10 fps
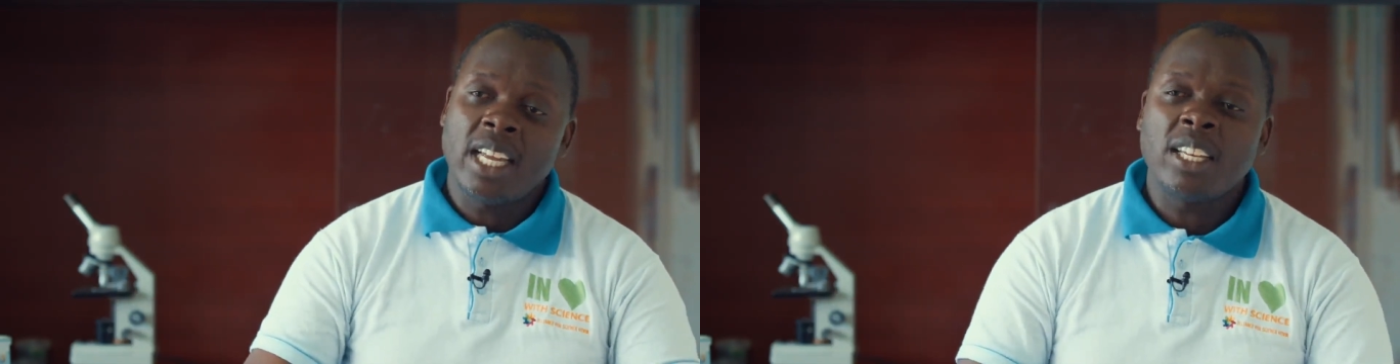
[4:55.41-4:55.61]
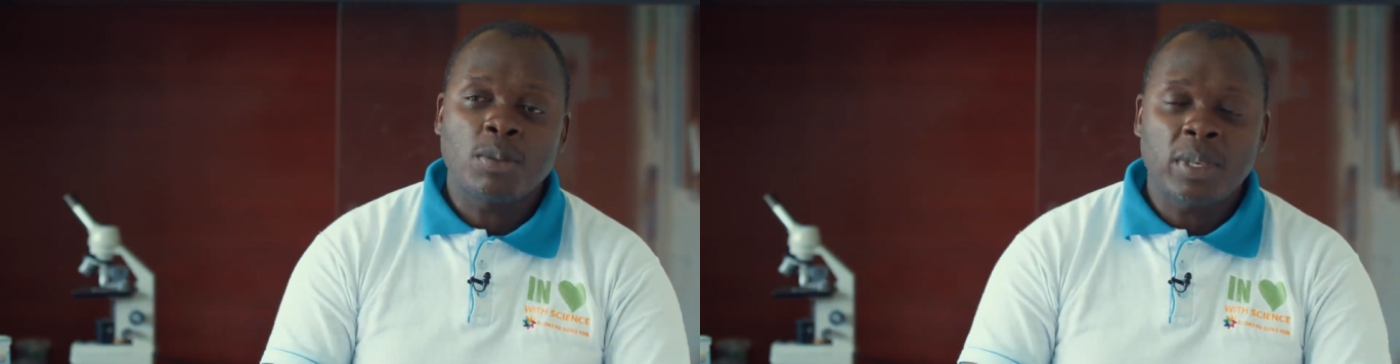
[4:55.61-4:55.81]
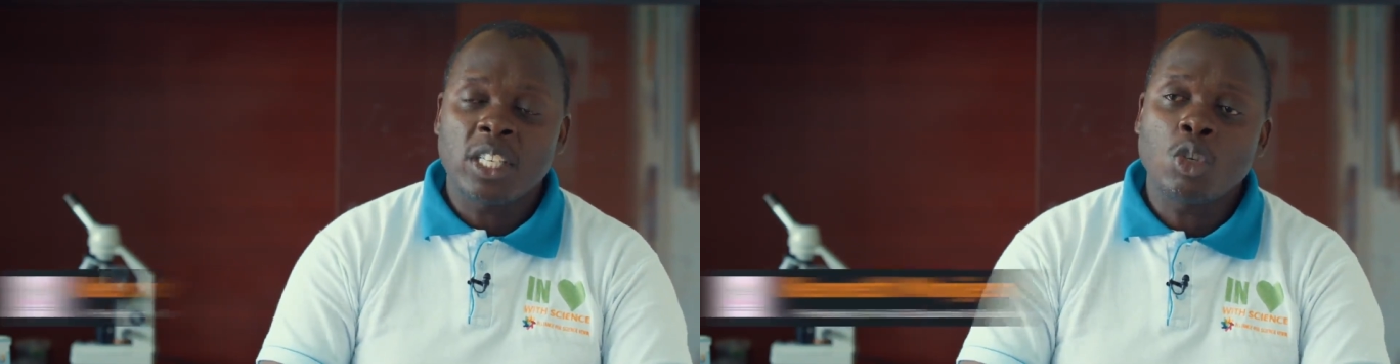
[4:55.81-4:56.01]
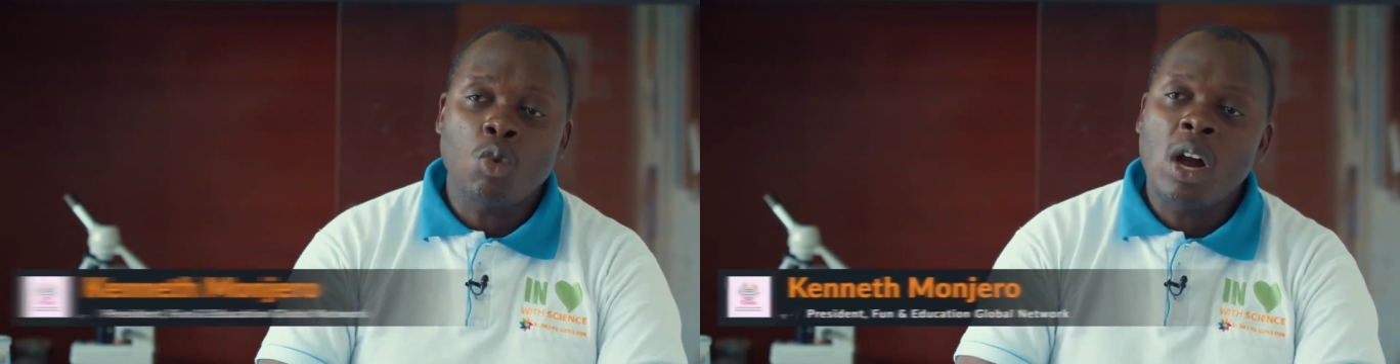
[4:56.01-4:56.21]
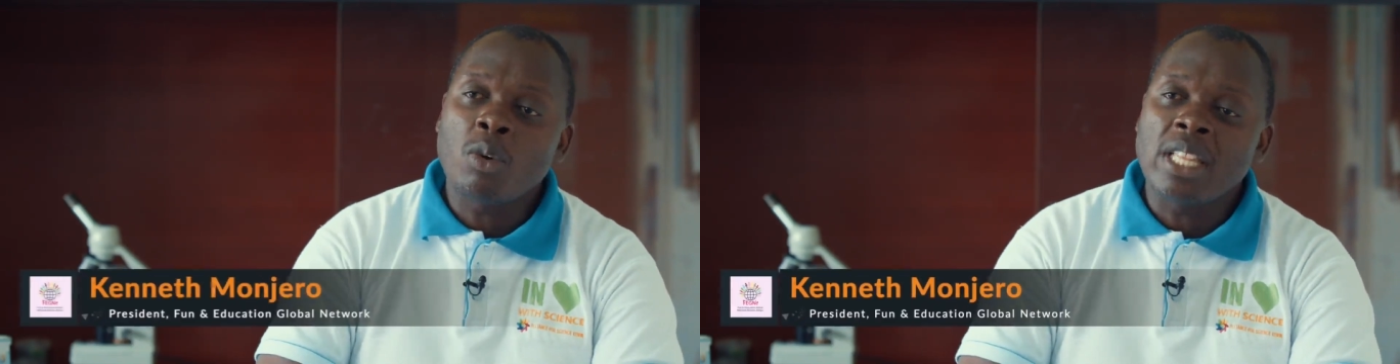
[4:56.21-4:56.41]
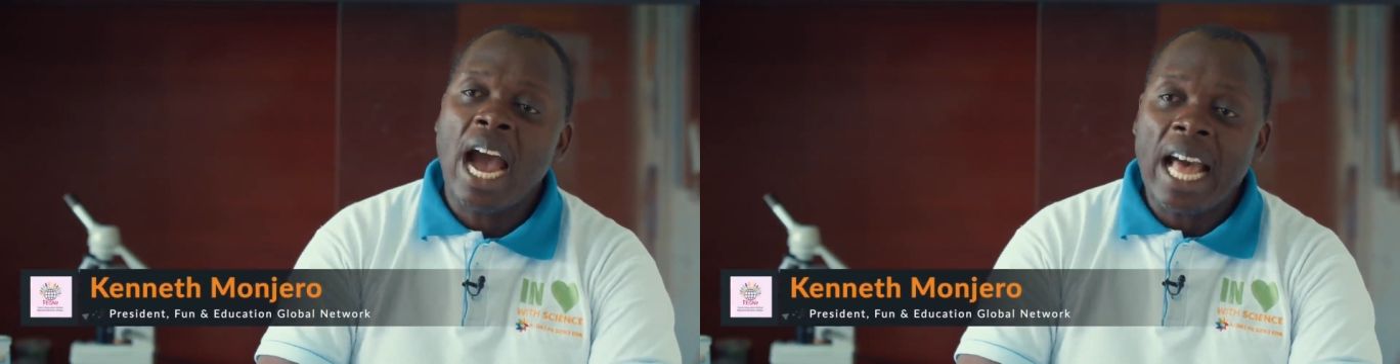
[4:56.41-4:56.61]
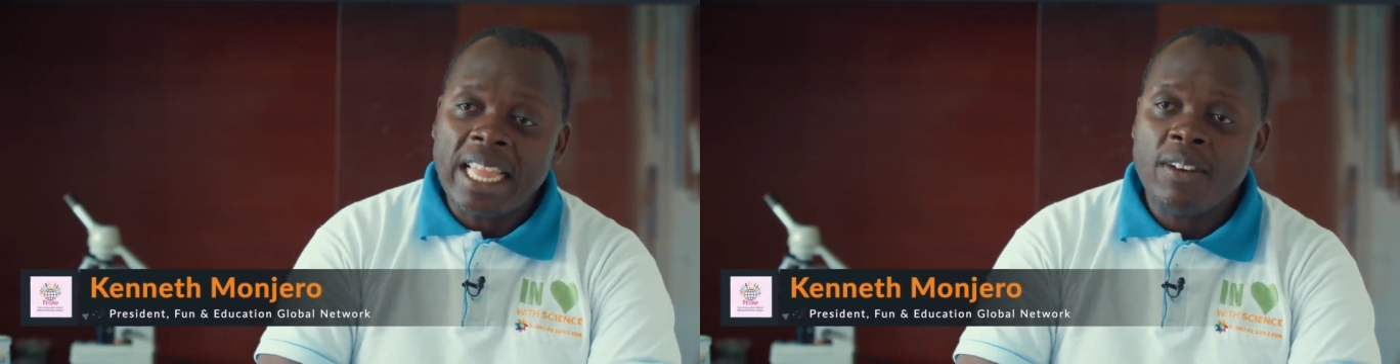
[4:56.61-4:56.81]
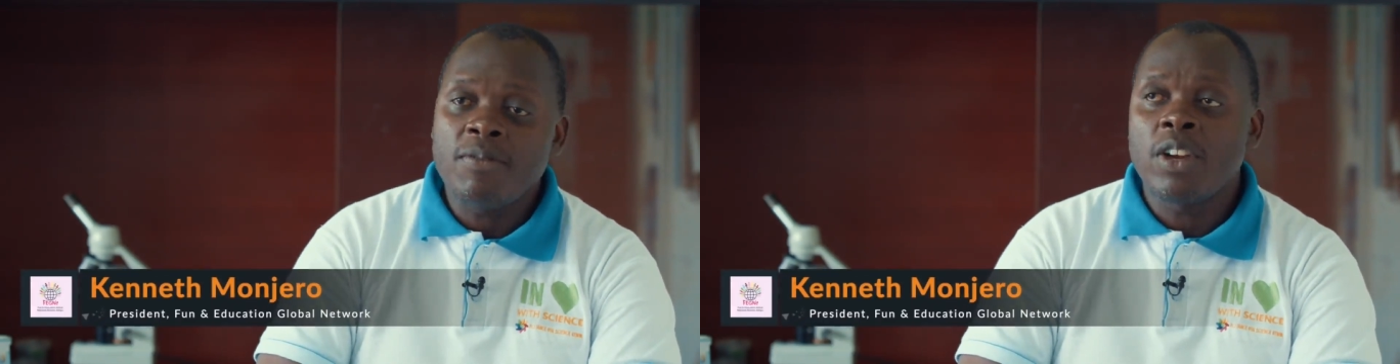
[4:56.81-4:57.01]
especially to work with
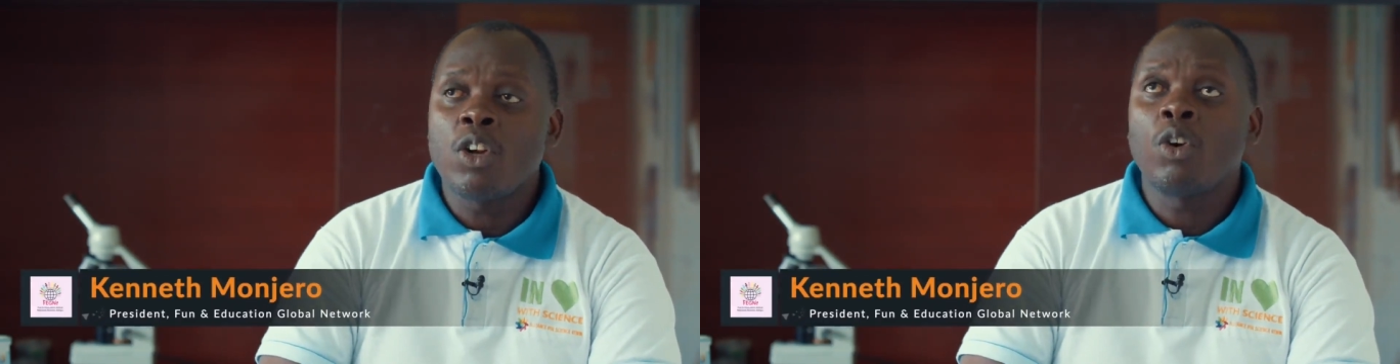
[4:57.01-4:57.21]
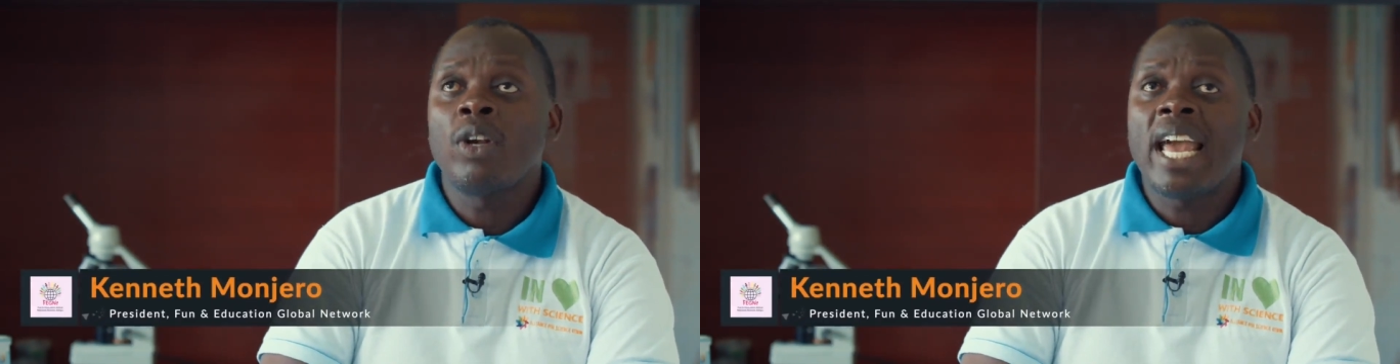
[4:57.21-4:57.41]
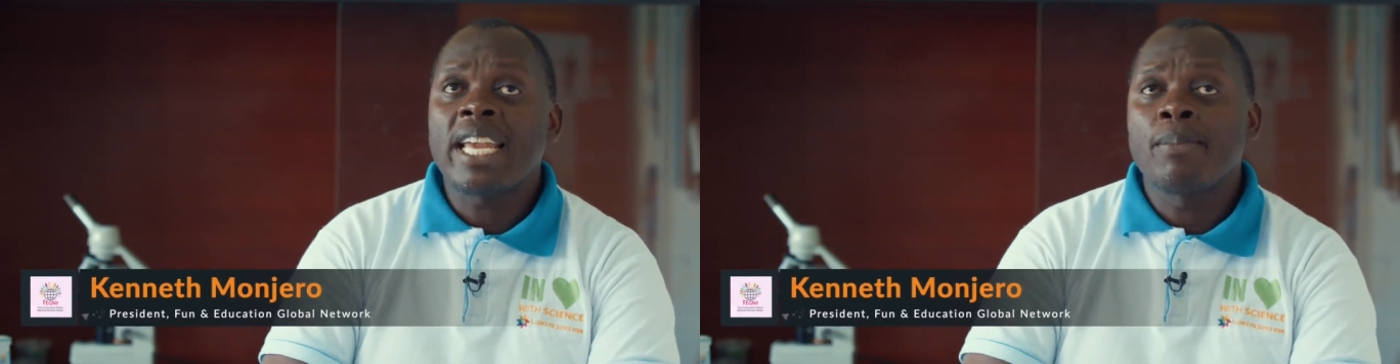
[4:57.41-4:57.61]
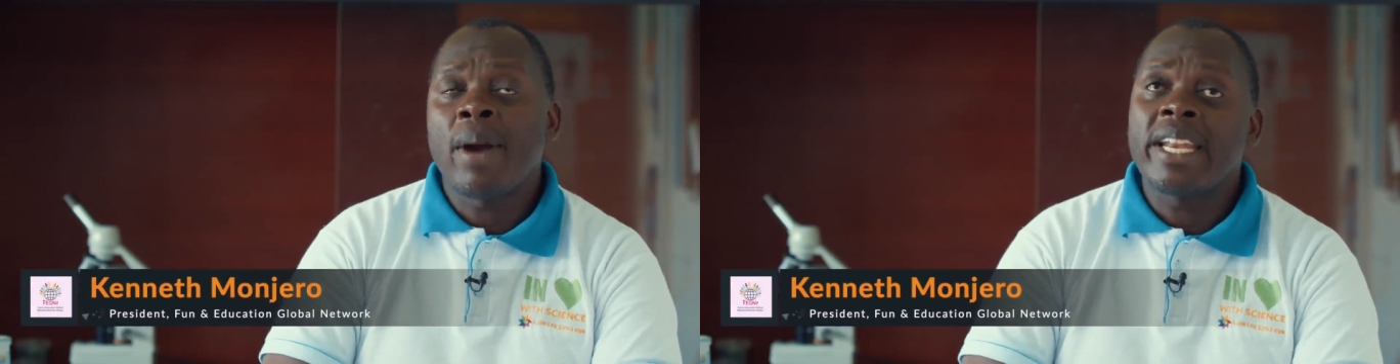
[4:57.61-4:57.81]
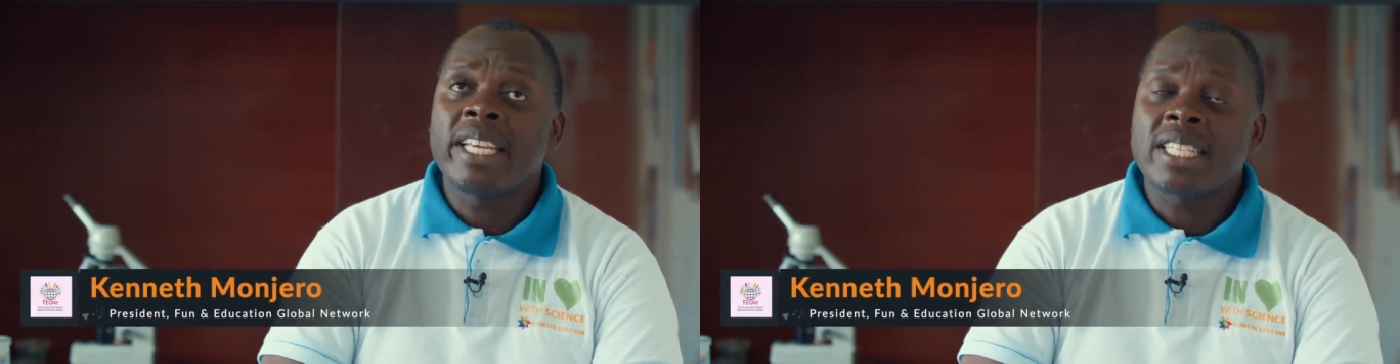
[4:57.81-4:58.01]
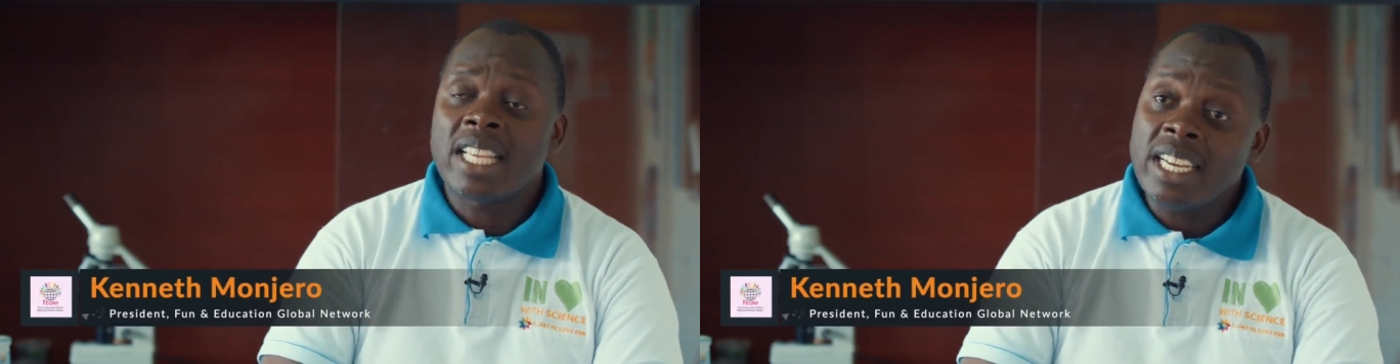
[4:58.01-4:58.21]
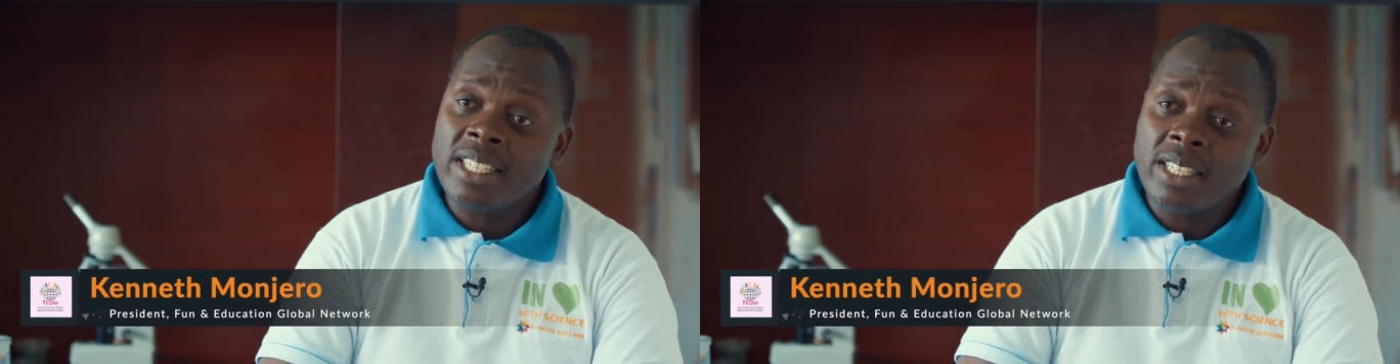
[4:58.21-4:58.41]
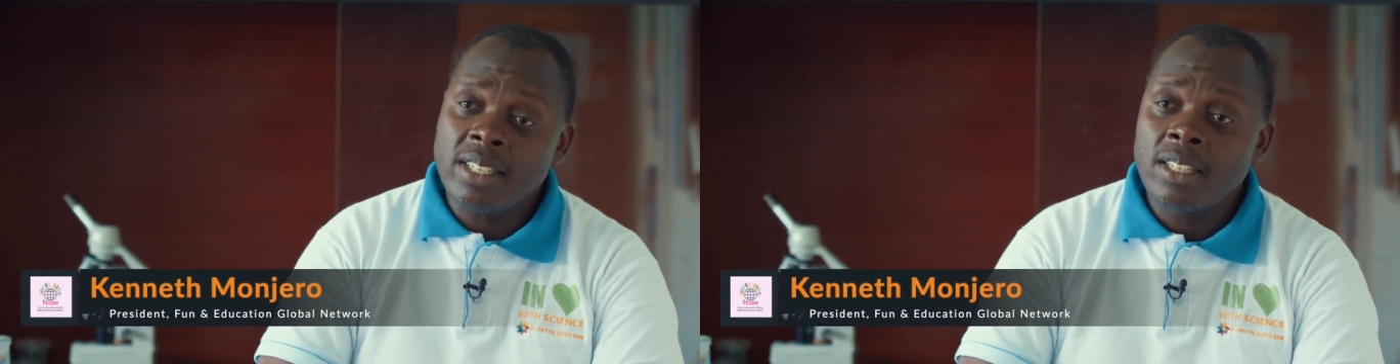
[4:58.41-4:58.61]
other fellow like-minded
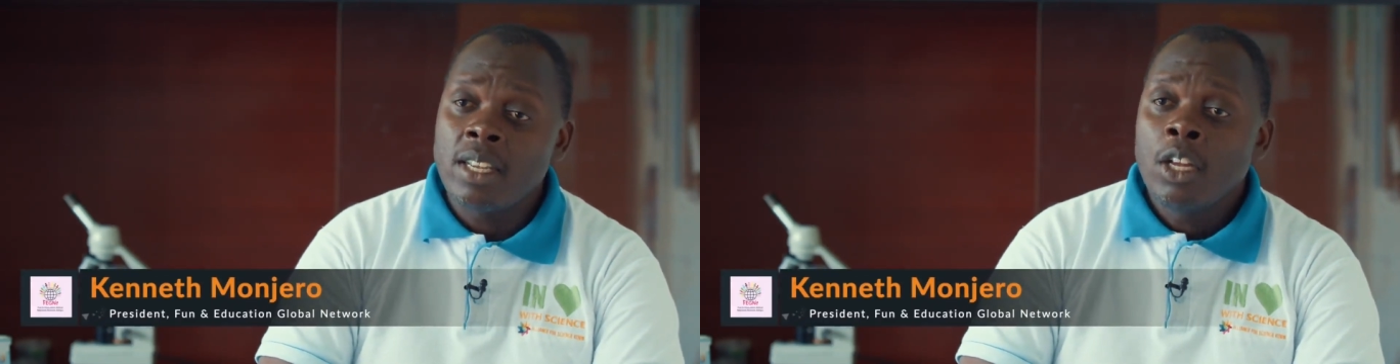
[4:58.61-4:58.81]
scientists,